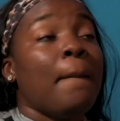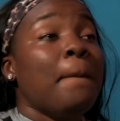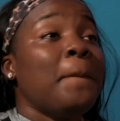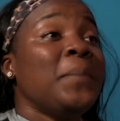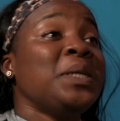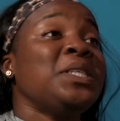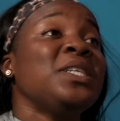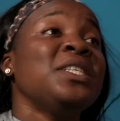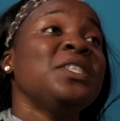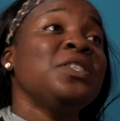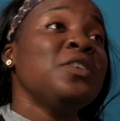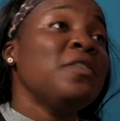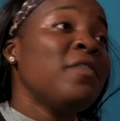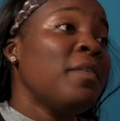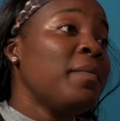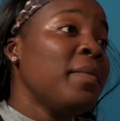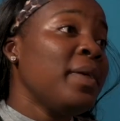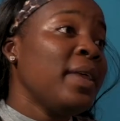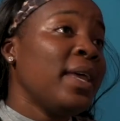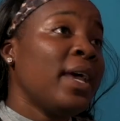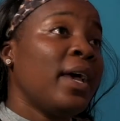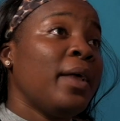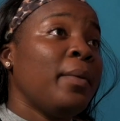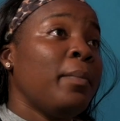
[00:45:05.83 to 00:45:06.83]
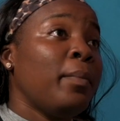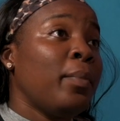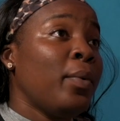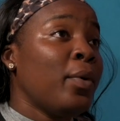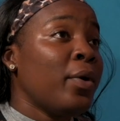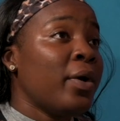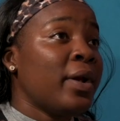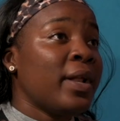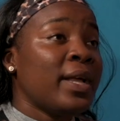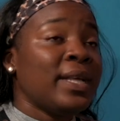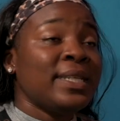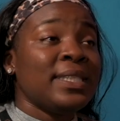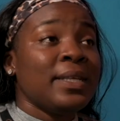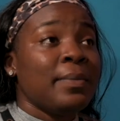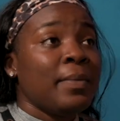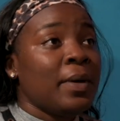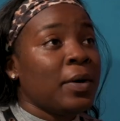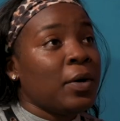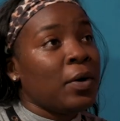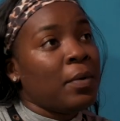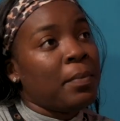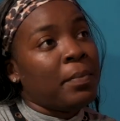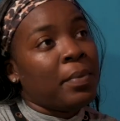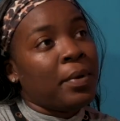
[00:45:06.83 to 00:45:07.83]
I just over my yard board and send
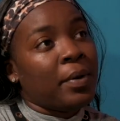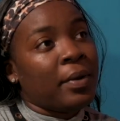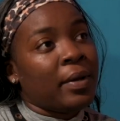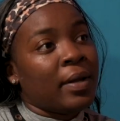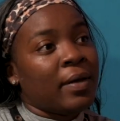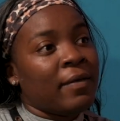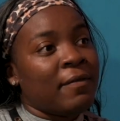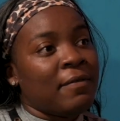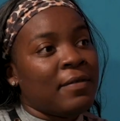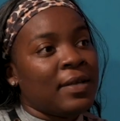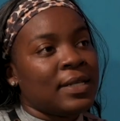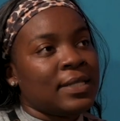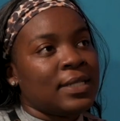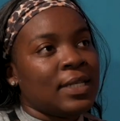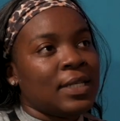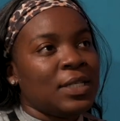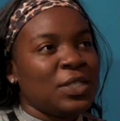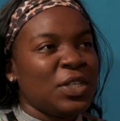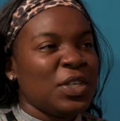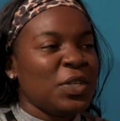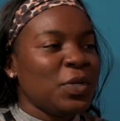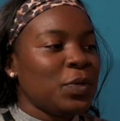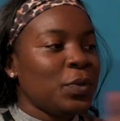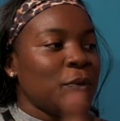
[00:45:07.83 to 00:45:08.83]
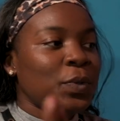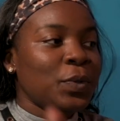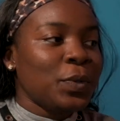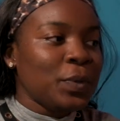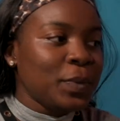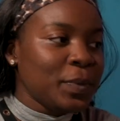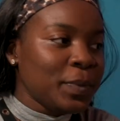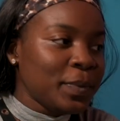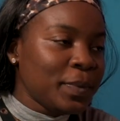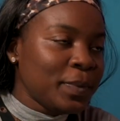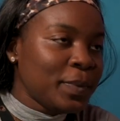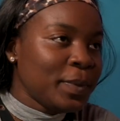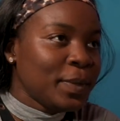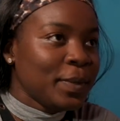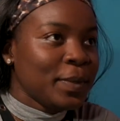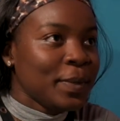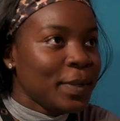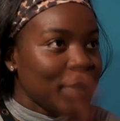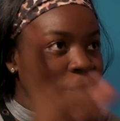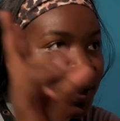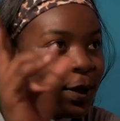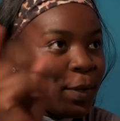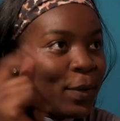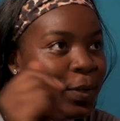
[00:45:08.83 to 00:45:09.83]
my company a visit, you know?
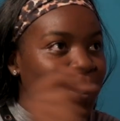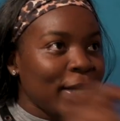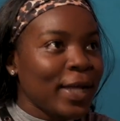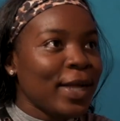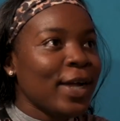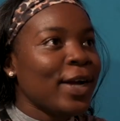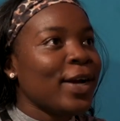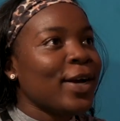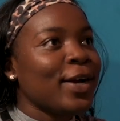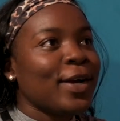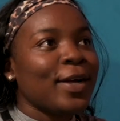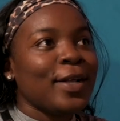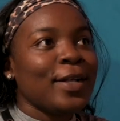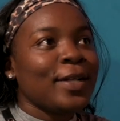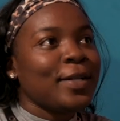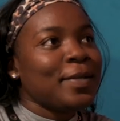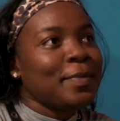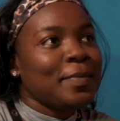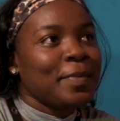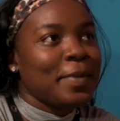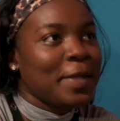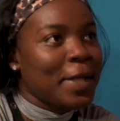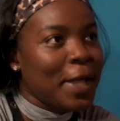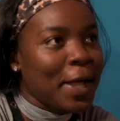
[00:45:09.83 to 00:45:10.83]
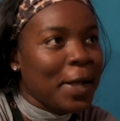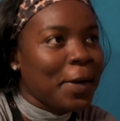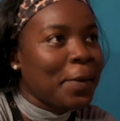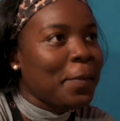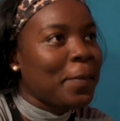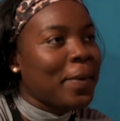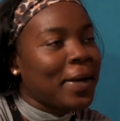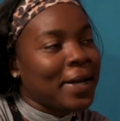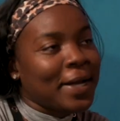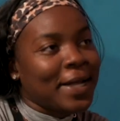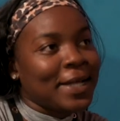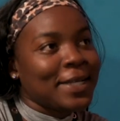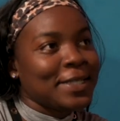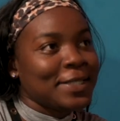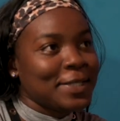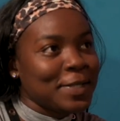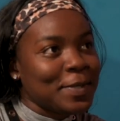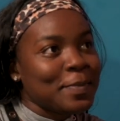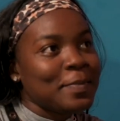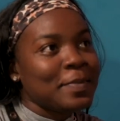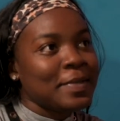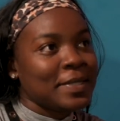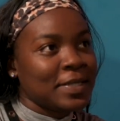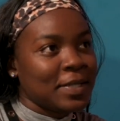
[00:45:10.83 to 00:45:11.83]
Lonely girl, not a man or
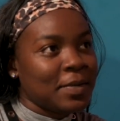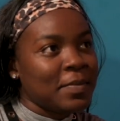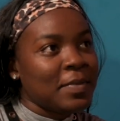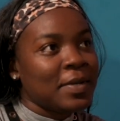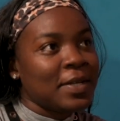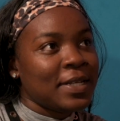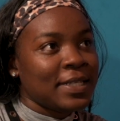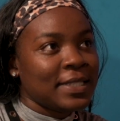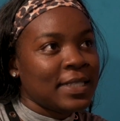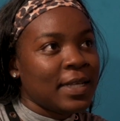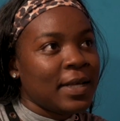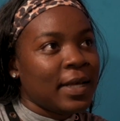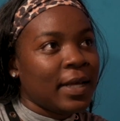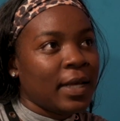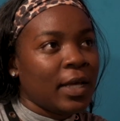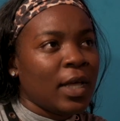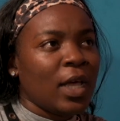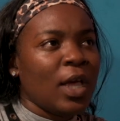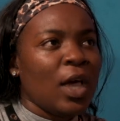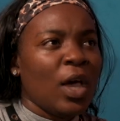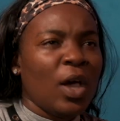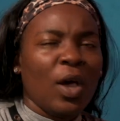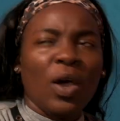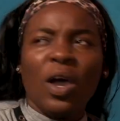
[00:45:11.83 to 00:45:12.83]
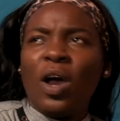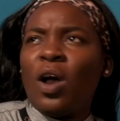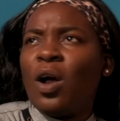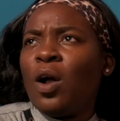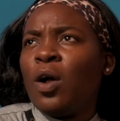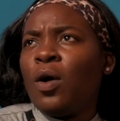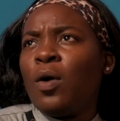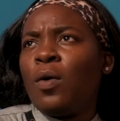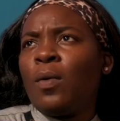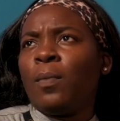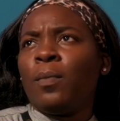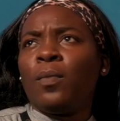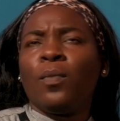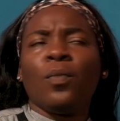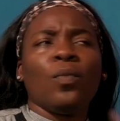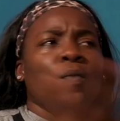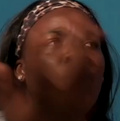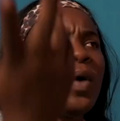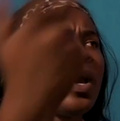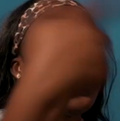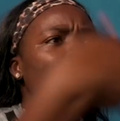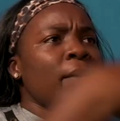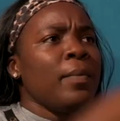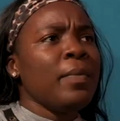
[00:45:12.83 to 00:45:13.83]
something, somebody say.
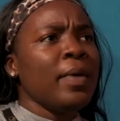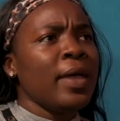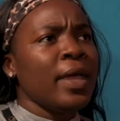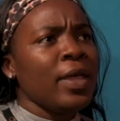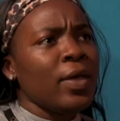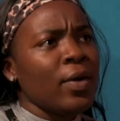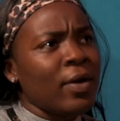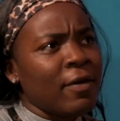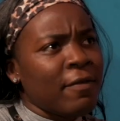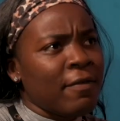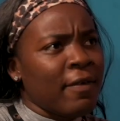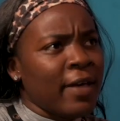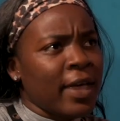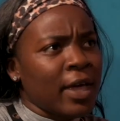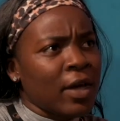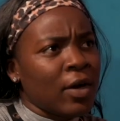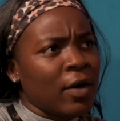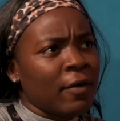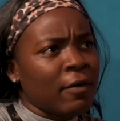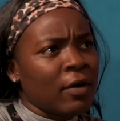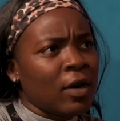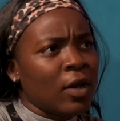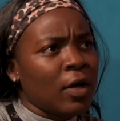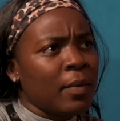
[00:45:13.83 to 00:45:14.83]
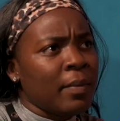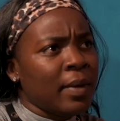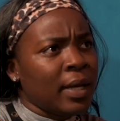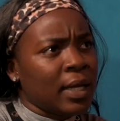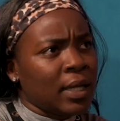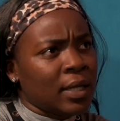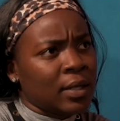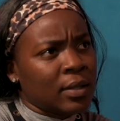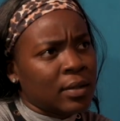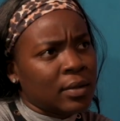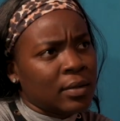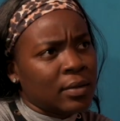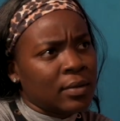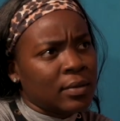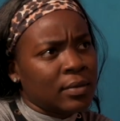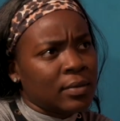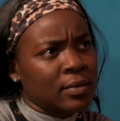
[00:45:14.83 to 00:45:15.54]
Why not me and you and Faye go clubbing?